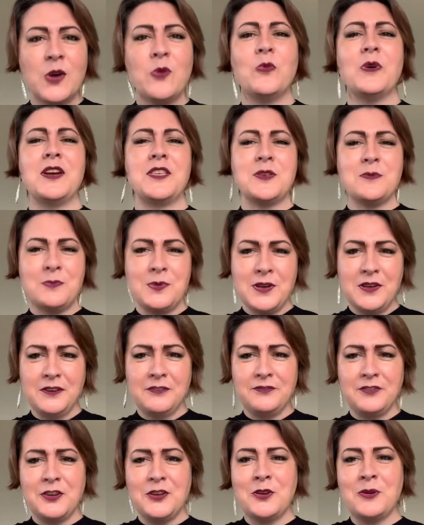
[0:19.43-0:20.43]
Wear the
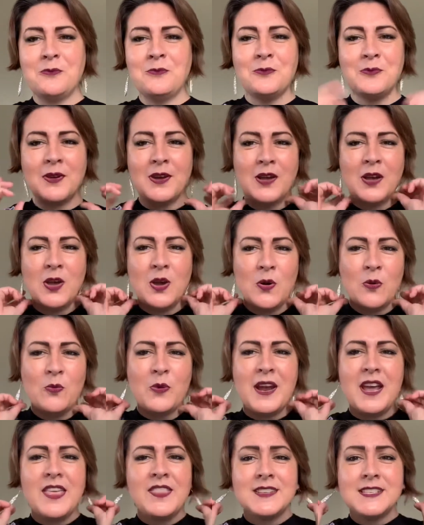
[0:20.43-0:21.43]
perfume,
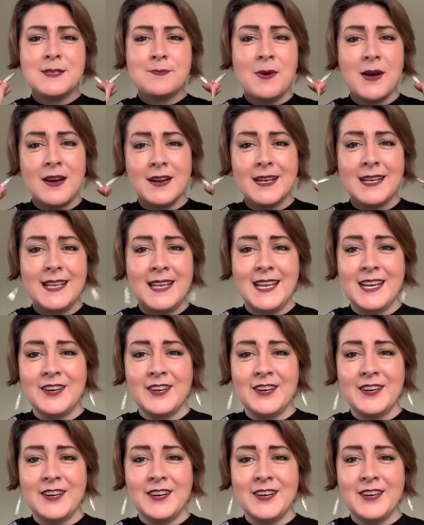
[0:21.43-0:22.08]
wear the sparkly